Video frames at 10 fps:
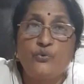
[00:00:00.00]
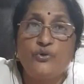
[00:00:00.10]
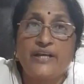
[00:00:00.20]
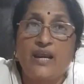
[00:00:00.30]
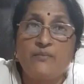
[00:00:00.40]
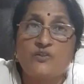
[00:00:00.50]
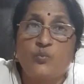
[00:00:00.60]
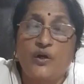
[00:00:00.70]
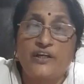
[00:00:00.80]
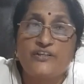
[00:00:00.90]
Two times
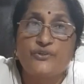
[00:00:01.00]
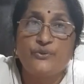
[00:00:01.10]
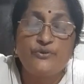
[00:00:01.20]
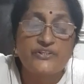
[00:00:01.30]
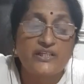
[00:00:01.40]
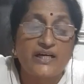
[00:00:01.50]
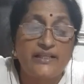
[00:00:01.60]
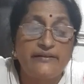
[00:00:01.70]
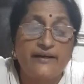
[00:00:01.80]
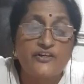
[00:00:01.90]
what is used? The
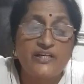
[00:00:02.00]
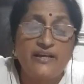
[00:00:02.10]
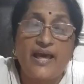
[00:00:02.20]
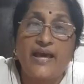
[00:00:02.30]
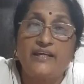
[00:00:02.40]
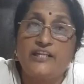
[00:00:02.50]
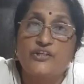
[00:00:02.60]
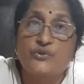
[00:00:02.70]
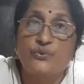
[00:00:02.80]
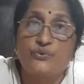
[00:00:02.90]
conjunction and
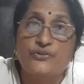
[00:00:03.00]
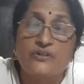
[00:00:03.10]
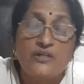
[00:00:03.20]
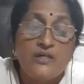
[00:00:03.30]
is used.